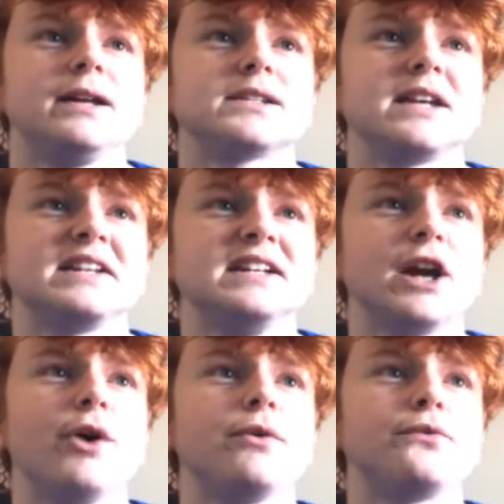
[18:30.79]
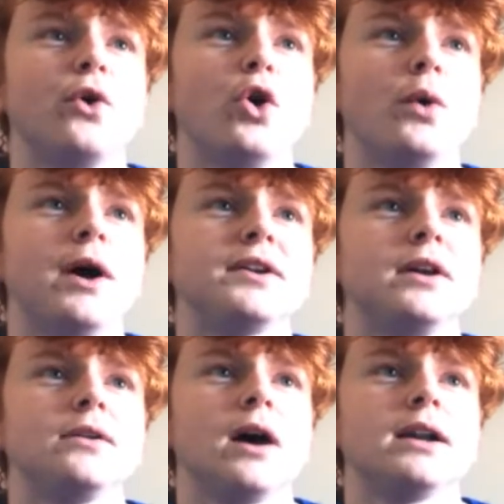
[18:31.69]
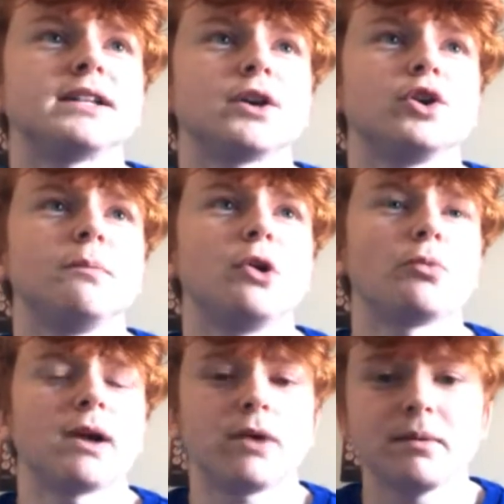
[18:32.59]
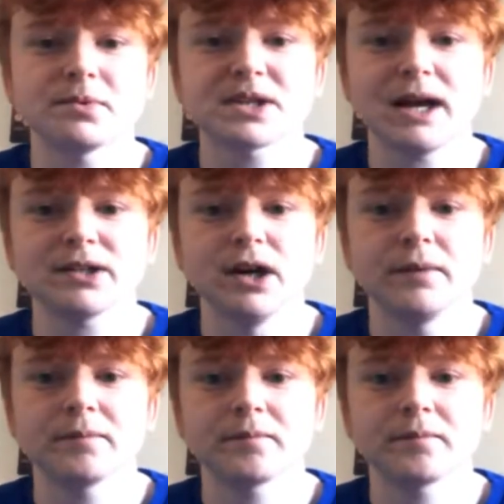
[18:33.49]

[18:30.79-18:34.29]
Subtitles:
City going forward, and it's a good block by Wan-Bissaka.